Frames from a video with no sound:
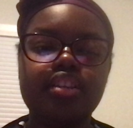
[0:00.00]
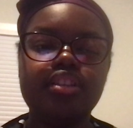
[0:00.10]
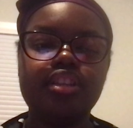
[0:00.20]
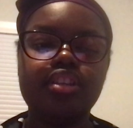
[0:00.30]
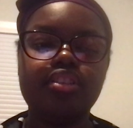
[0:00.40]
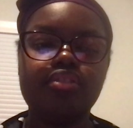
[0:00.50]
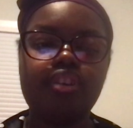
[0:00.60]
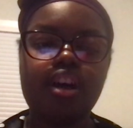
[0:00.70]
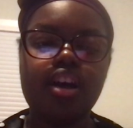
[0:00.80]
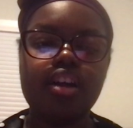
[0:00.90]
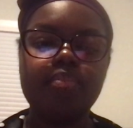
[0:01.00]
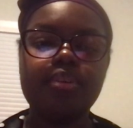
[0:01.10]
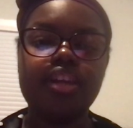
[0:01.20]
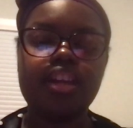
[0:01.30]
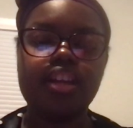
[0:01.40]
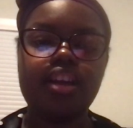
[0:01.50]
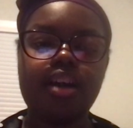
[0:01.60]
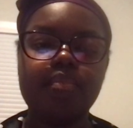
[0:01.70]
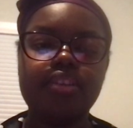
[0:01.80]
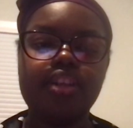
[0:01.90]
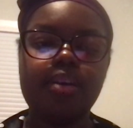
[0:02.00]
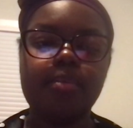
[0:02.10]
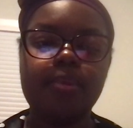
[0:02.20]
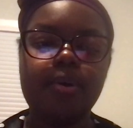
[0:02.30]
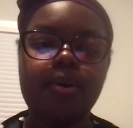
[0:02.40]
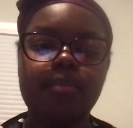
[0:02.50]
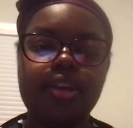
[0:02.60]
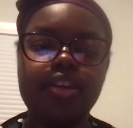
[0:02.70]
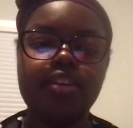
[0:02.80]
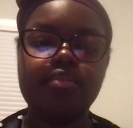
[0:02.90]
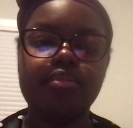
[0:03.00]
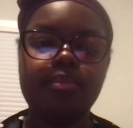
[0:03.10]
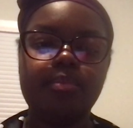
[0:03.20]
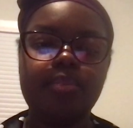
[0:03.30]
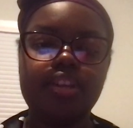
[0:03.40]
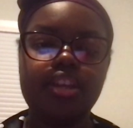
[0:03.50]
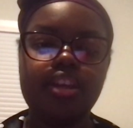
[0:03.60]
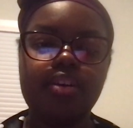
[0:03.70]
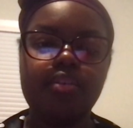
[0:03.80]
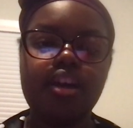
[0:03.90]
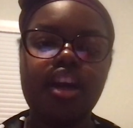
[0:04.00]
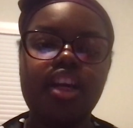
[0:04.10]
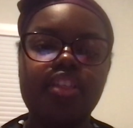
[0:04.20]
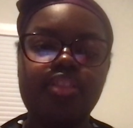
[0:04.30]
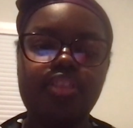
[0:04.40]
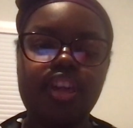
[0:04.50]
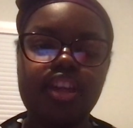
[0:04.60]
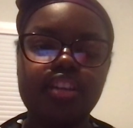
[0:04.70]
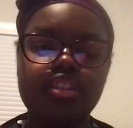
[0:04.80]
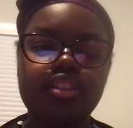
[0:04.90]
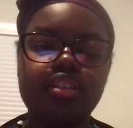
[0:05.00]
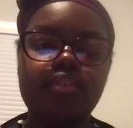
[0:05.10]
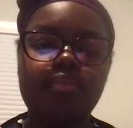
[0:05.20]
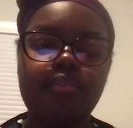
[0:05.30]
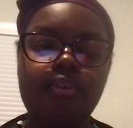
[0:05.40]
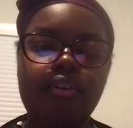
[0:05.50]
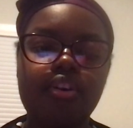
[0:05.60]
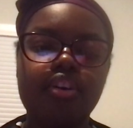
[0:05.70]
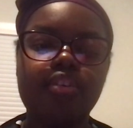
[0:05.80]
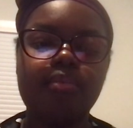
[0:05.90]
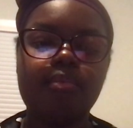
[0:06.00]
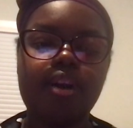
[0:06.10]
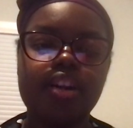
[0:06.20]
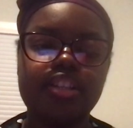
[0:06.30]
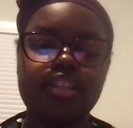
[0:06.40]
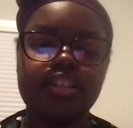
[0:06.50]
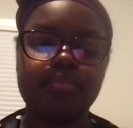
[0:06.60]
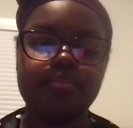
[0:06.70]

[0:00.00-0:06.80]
subscribe, and comment down below on my YouTube video. Thanks for watching.